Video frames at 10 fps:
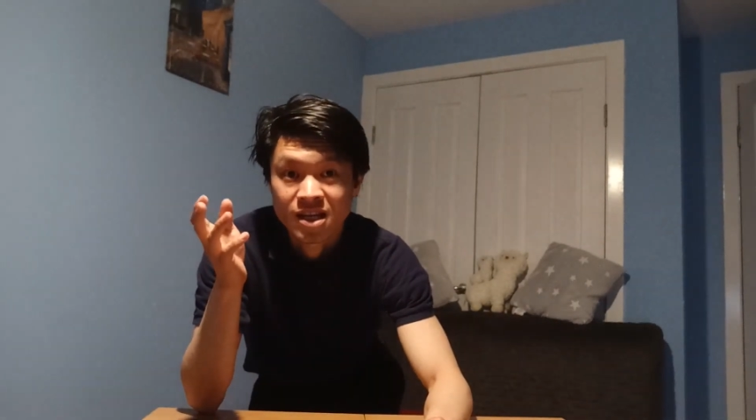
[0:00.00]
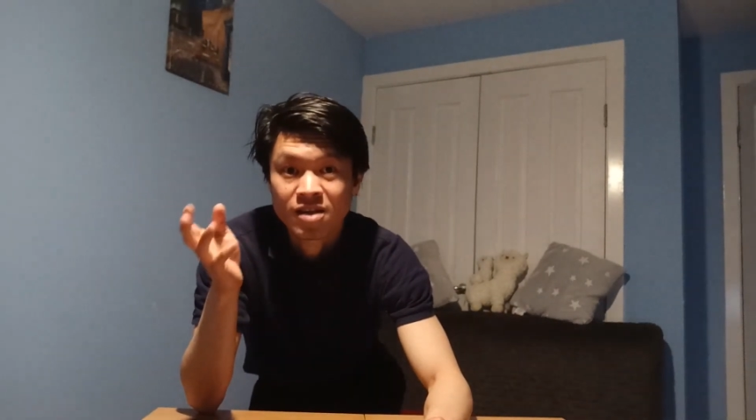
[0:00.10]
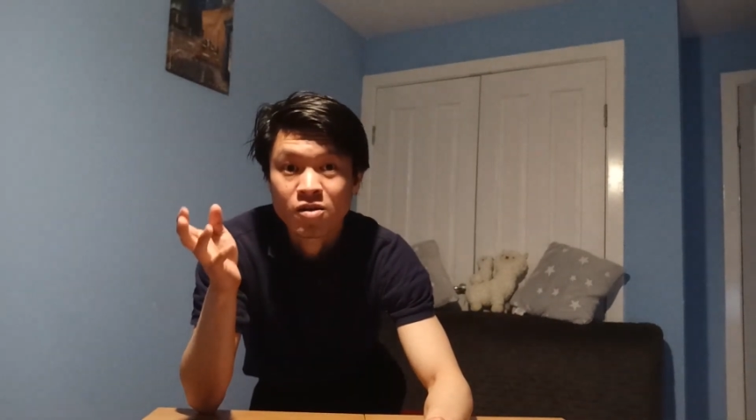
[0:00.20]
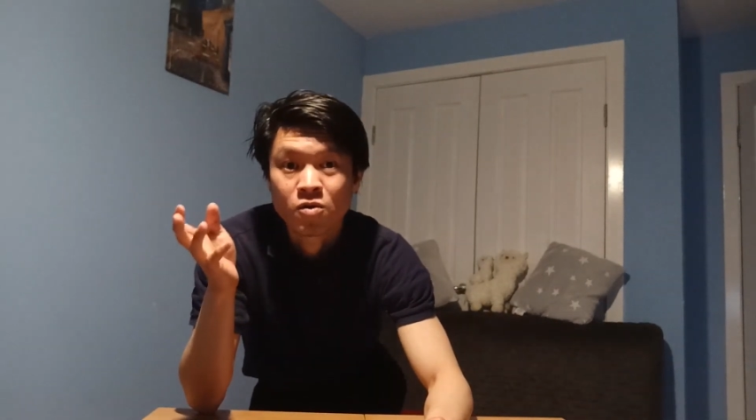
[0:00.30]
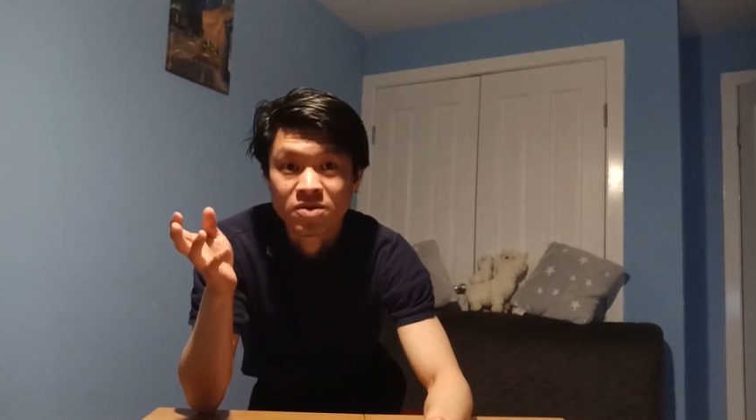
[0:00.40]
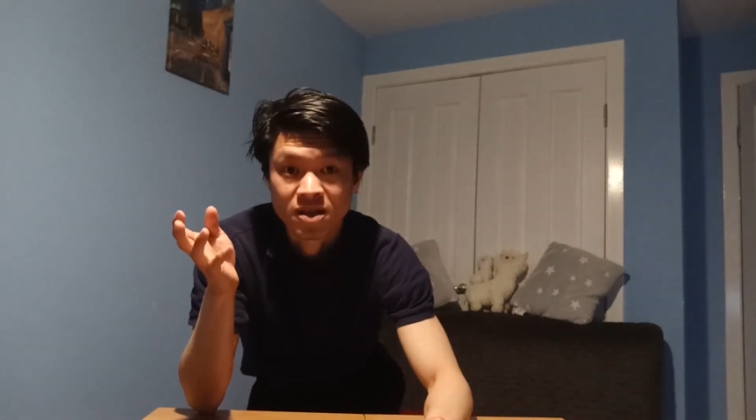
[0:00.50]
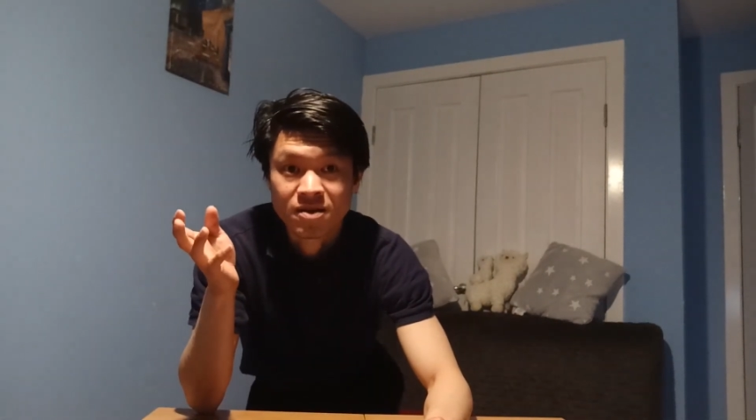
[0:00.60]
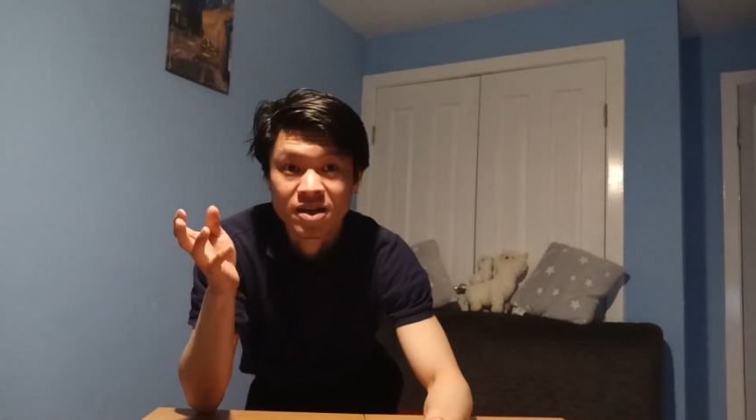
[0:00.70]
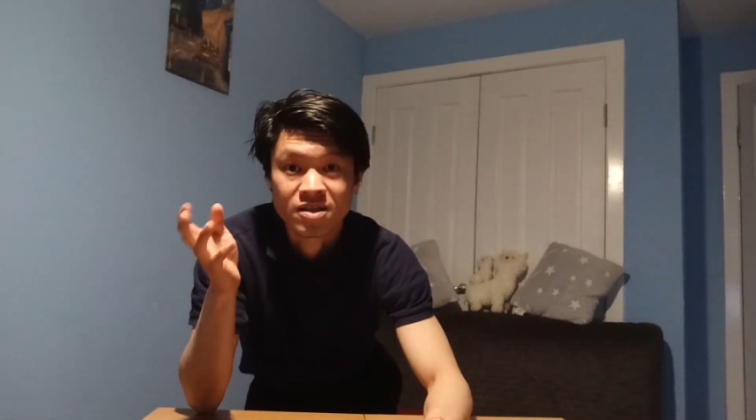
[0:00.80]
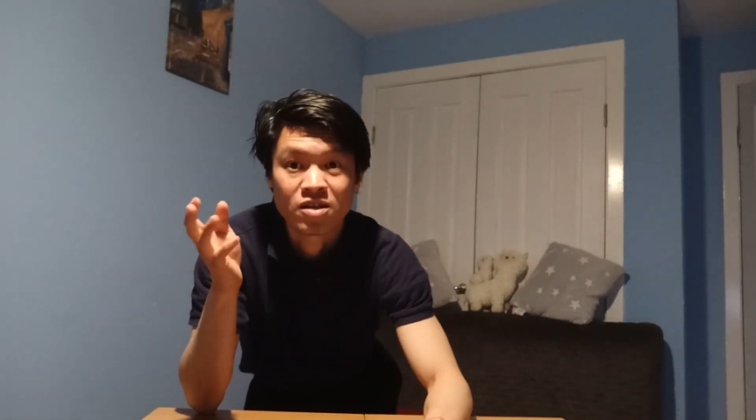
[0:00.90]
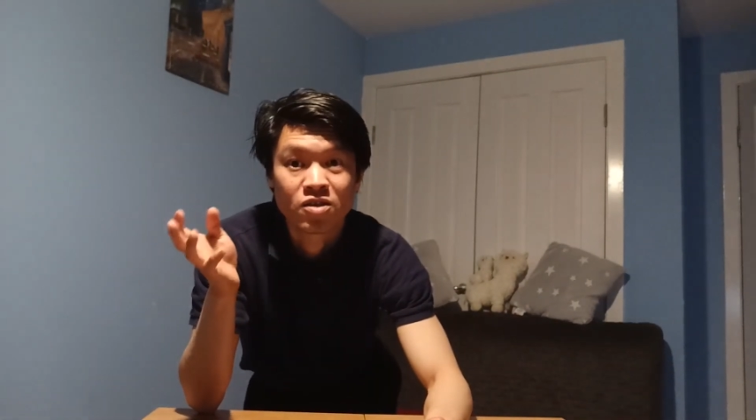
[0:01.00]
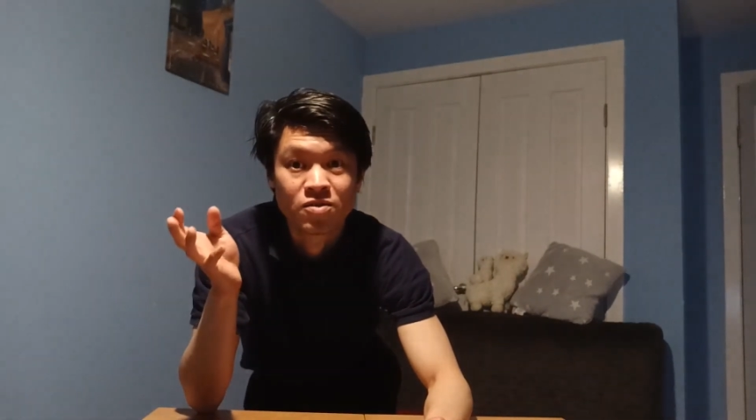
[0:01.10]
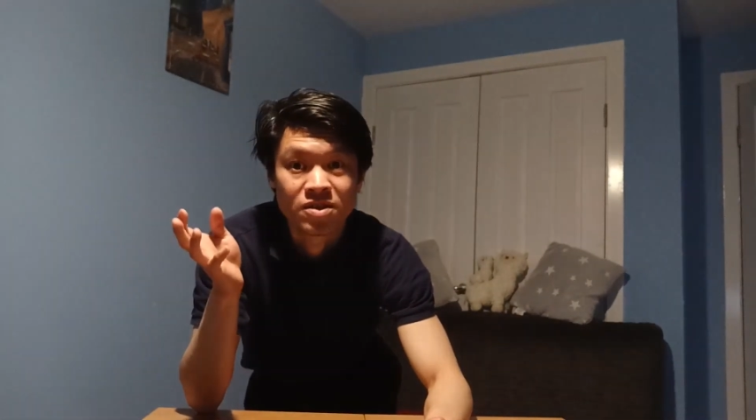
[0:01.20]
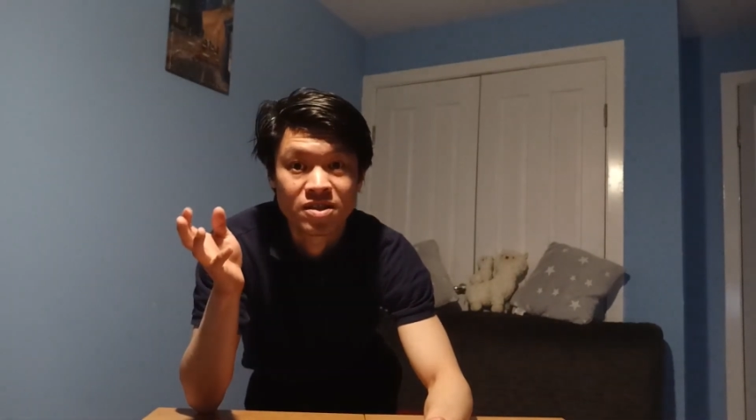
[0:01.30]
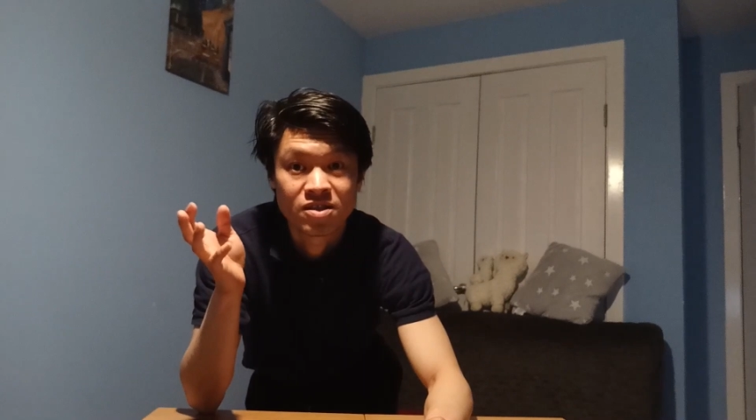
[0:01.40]
Coulter has
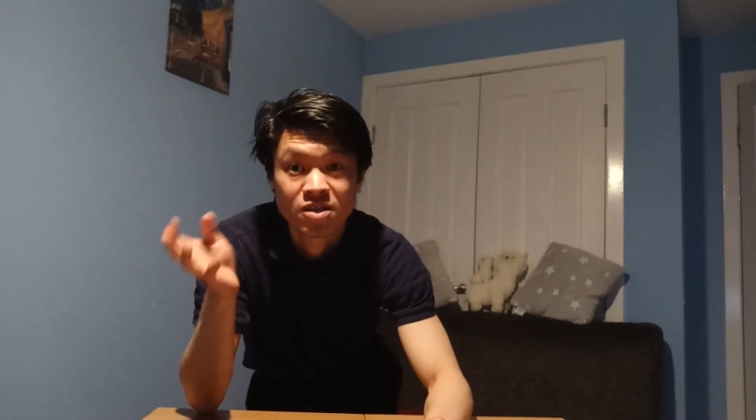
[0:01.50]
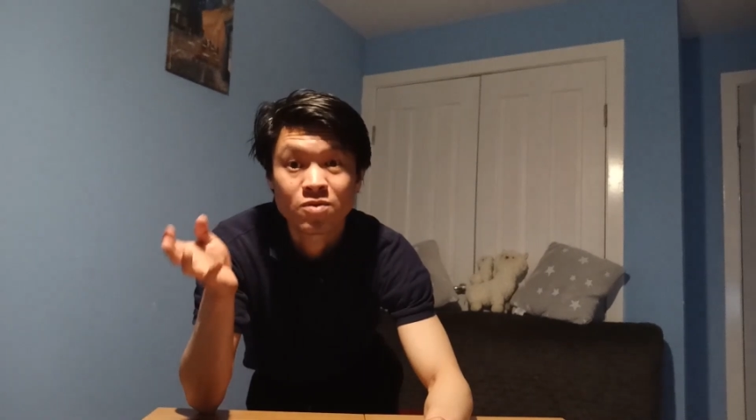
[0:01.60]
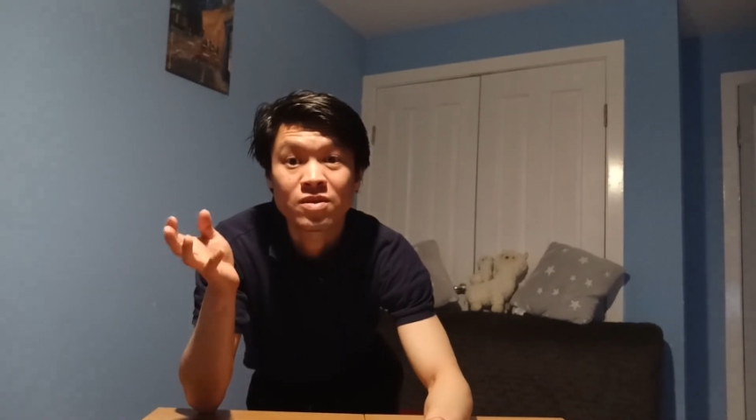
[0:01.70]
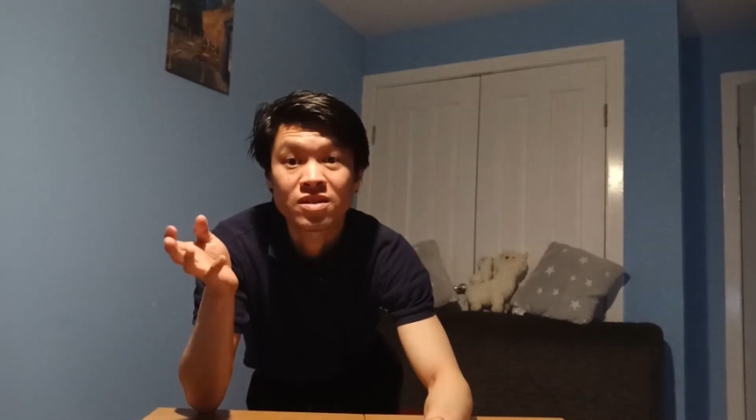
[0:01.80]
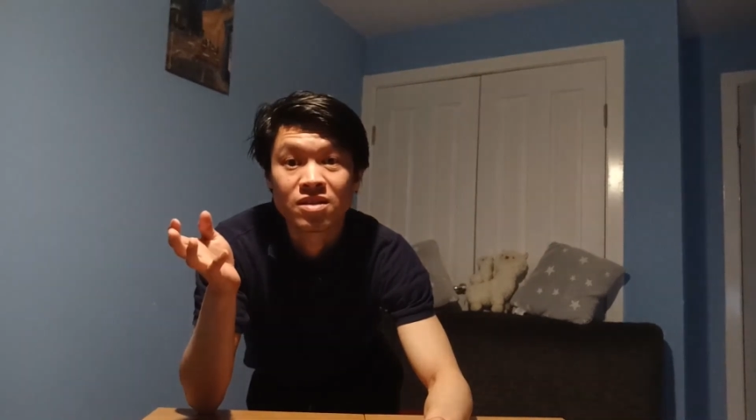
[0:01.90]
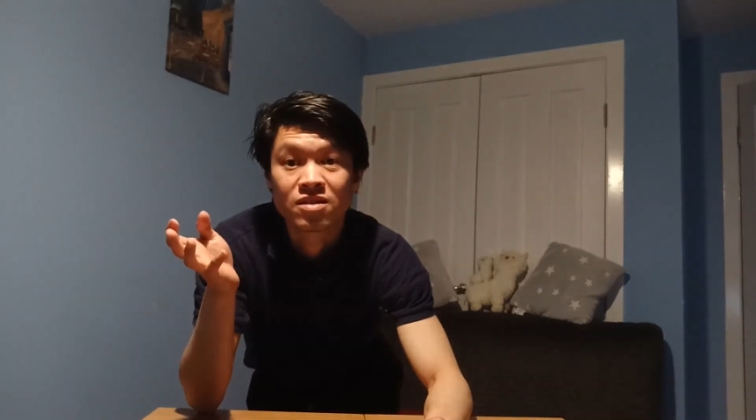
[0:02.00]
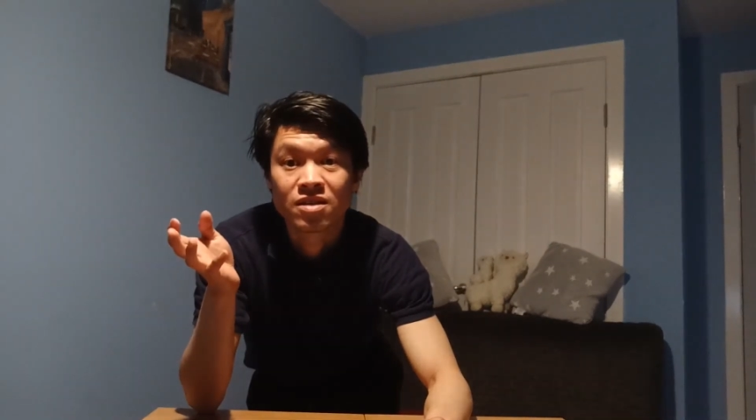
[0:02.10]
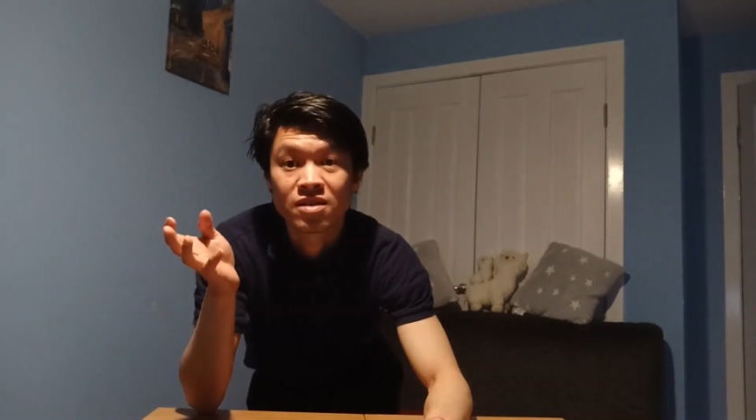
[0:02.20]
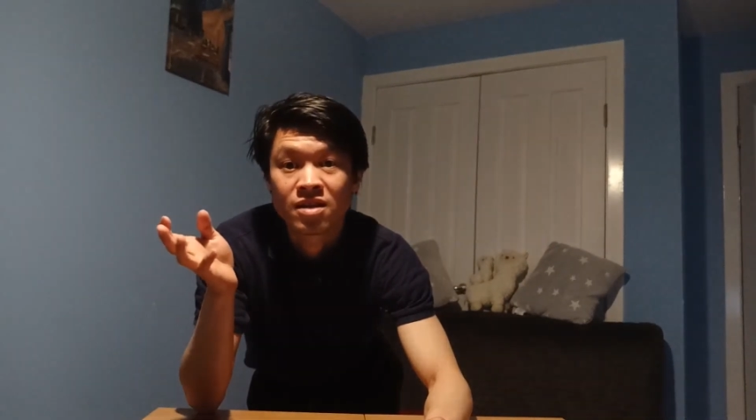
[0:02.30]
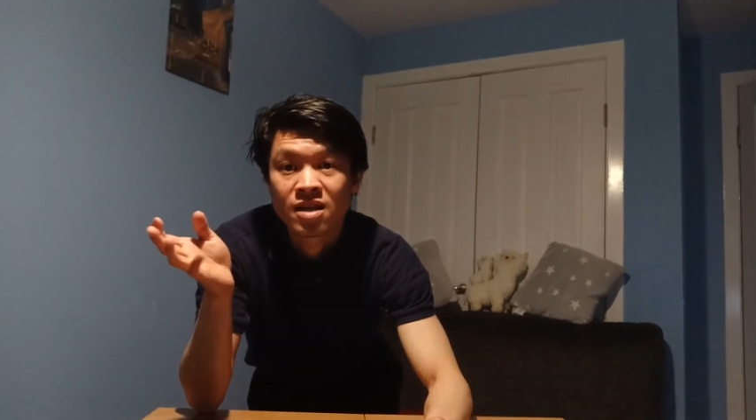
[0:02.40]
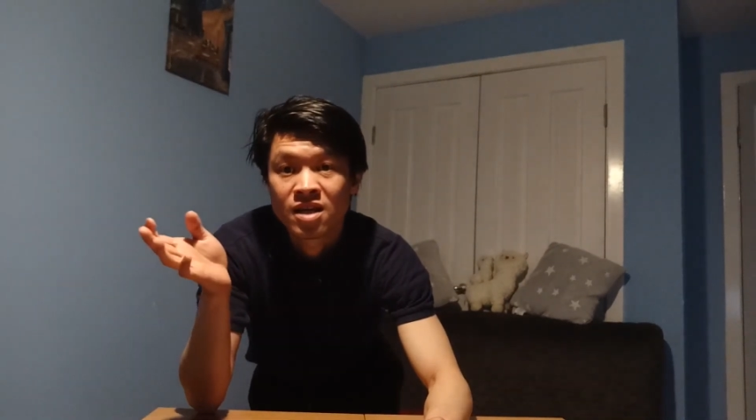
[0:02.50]
included in this week's learning